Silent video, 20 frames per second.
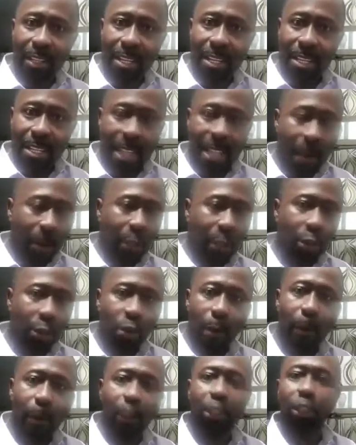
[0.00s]
there was
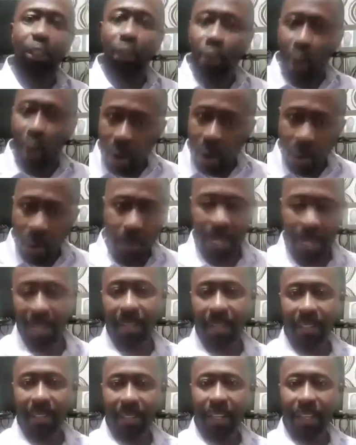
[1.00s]
so much thuggery
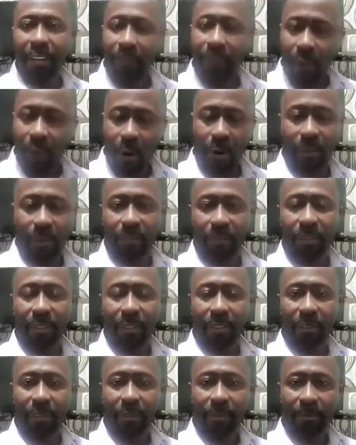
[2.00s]
involved.
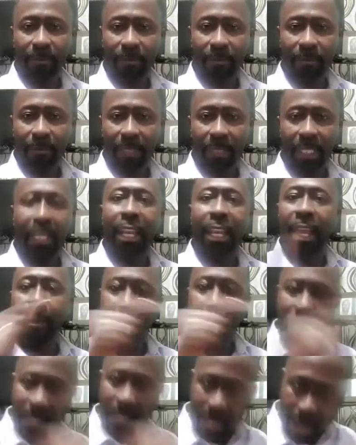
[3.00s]
The
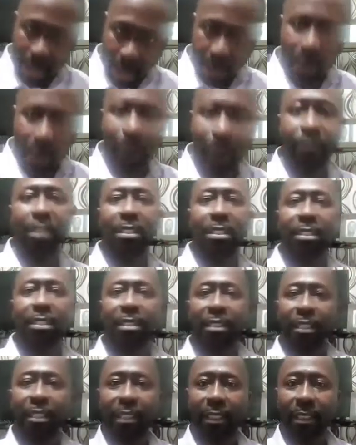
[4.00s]
APC head
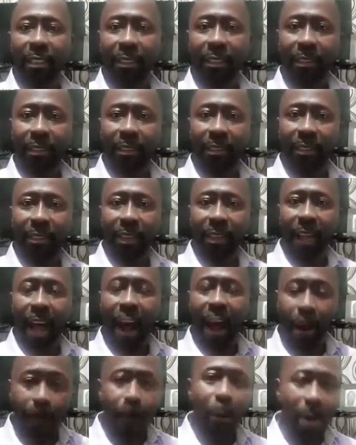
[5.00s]
office,
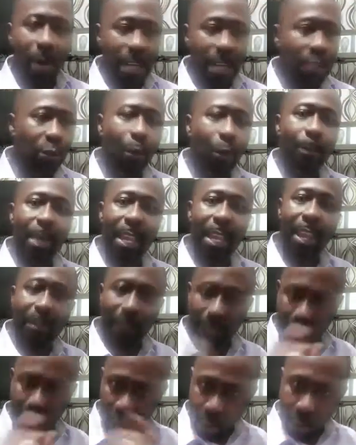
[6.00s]
how police go behave
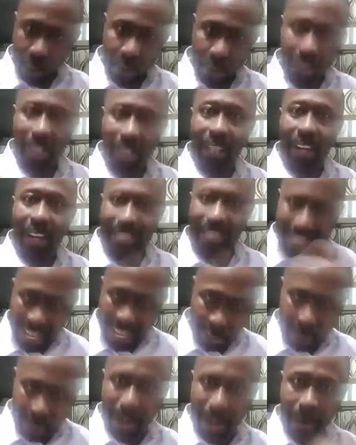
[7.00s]
as such, a
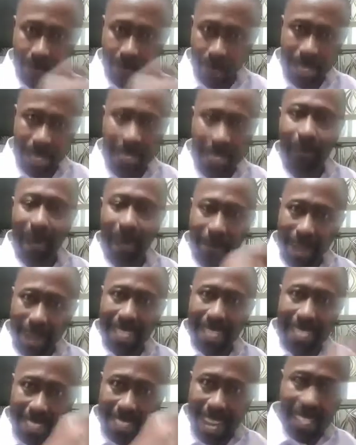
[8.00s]
national police paid by
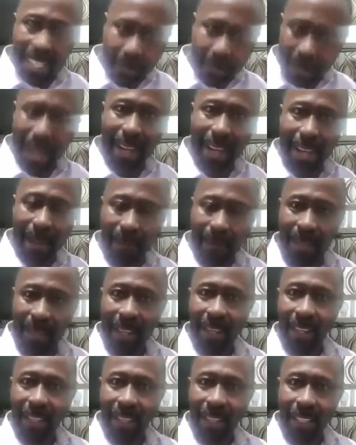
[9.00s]
the taxpayer then.
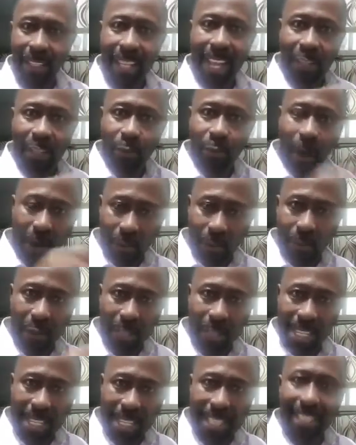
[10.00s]
Yes, one of your
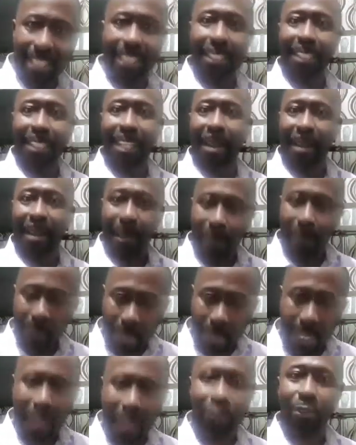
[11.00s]
citizens then they
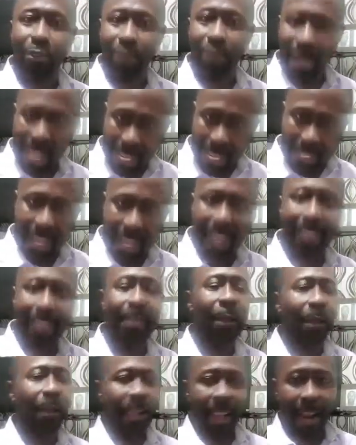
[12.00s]
protest, you not like that.
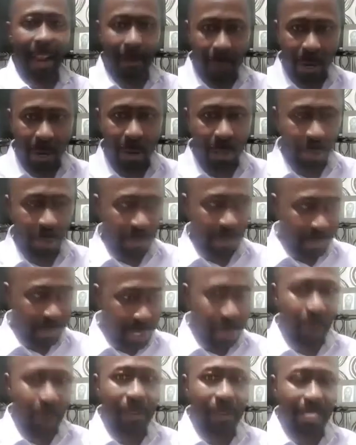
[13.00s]
And because of
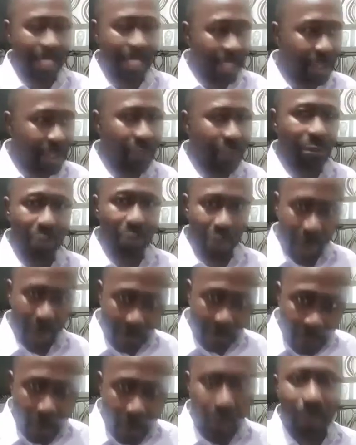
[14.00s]
security issues, you get
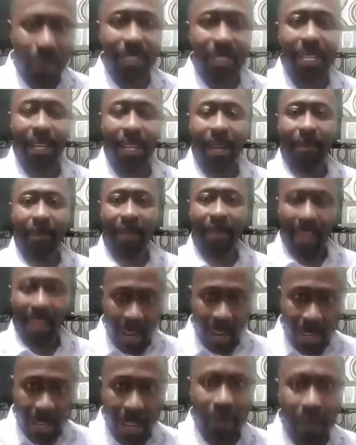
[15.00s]
for contain them,
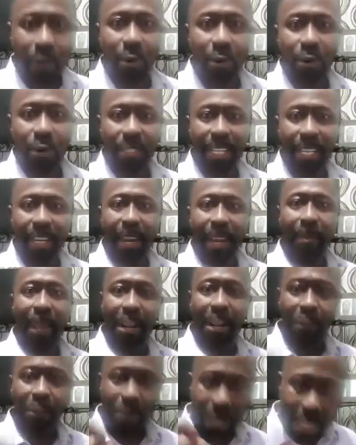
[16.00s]
and then you contain them
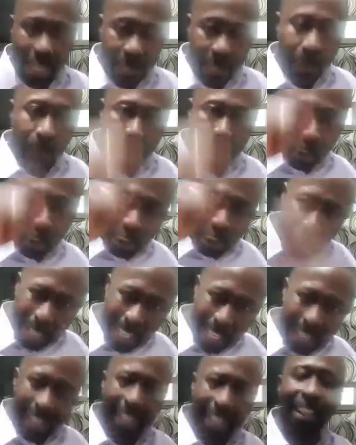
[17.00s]
and you
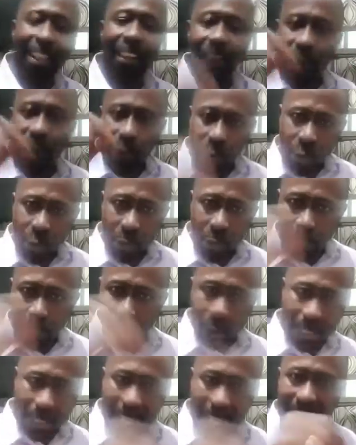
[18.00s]
disproportionately use
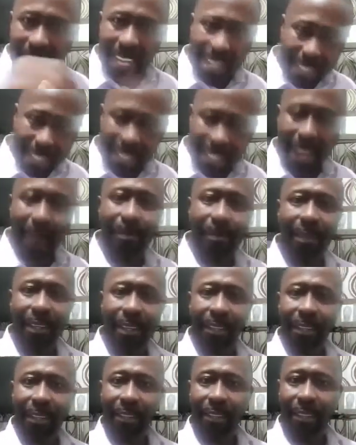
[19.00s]
force against them
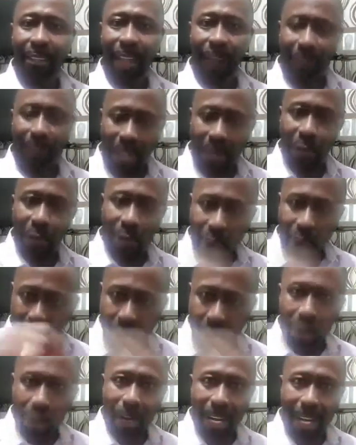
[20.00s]
after you don't
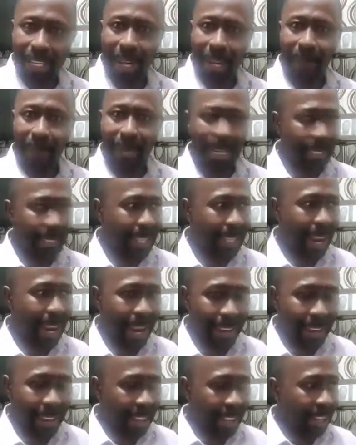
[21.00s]
corner them
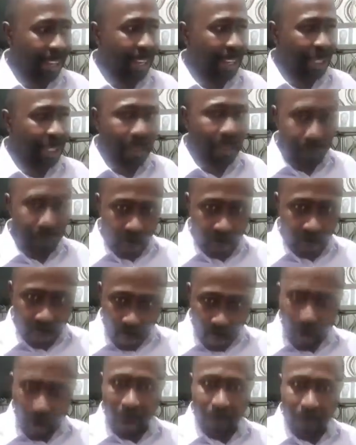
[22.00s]
inside a small
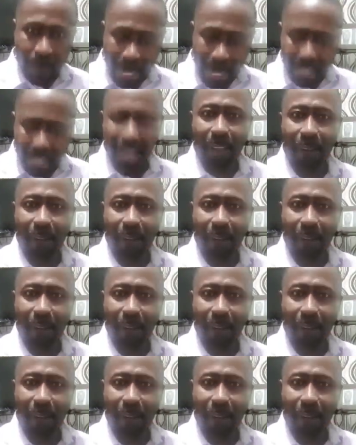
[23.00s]
square meter of